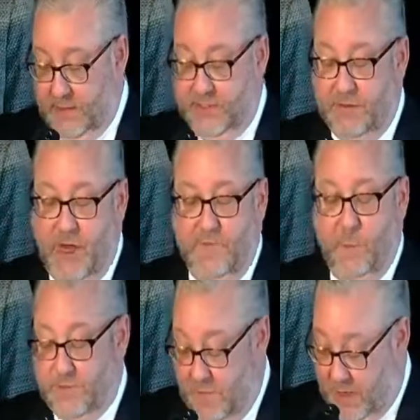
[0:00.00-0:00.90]
The strike
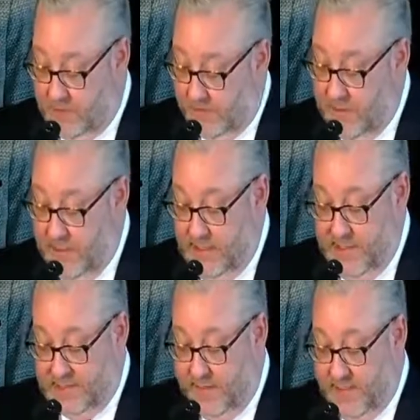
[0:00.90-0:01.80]
force model
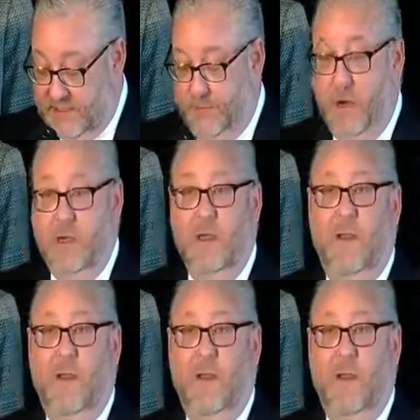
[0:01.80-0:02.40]
is based upon